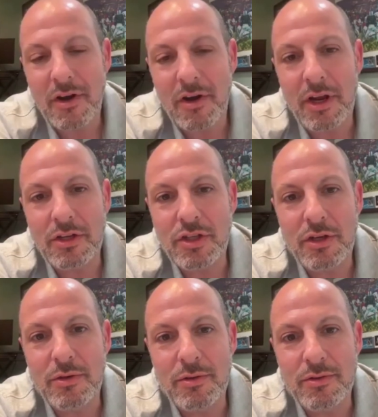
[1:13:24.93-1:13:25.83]
are
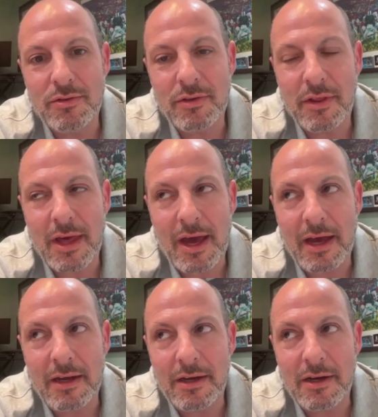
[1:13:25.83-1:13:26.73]
issues
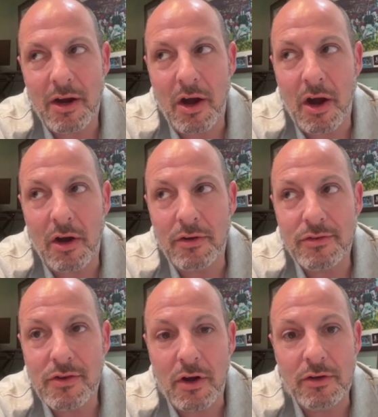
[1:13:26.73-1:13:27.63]
that are
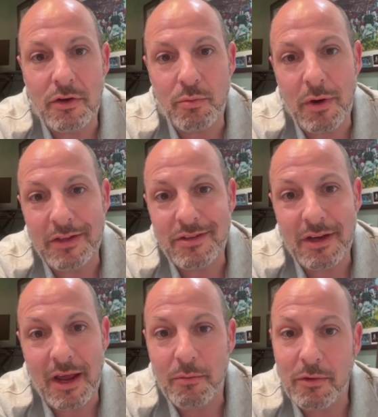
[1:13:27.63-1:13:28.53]
starting to
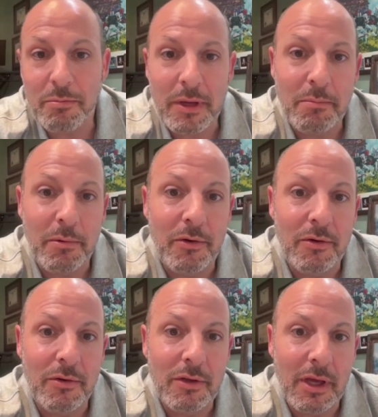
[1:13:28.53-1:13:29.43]
resonate with
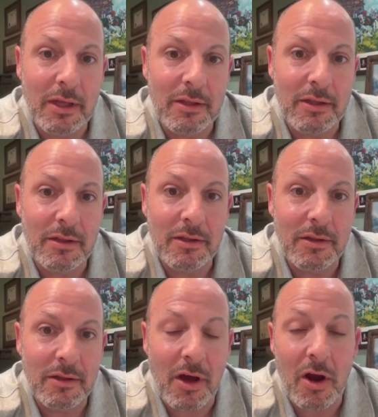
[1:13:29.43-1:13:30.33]
people in
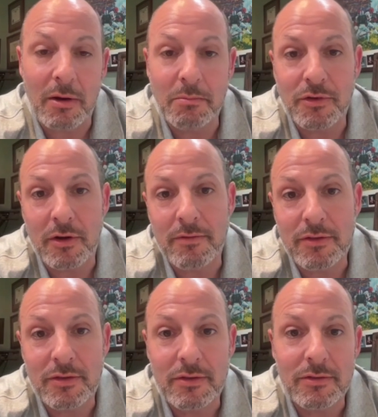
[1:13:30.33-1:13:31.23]
the armed
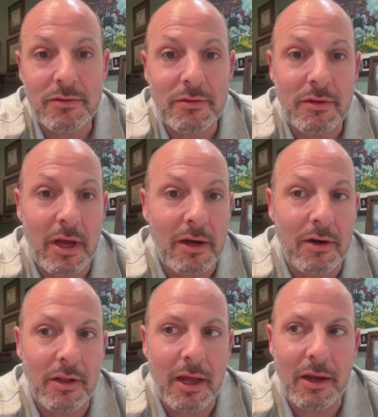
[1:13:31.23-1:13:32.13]
services that
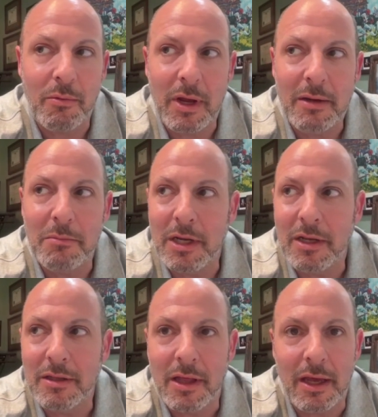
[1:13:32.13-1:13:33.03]
are like, wait a
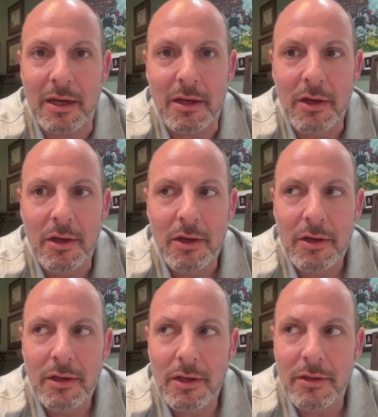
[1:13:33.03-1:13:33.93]
minute, like,
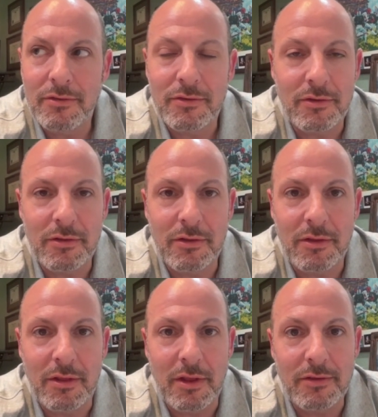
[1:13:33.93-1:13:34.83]
is
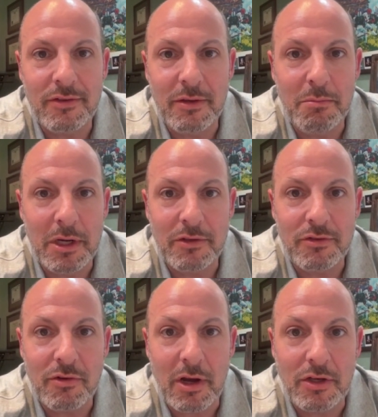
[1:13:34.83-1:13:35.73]
this
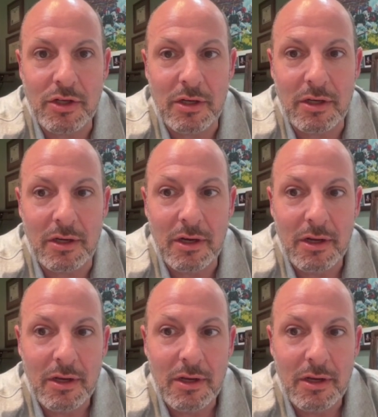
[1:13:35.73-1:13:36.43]
administration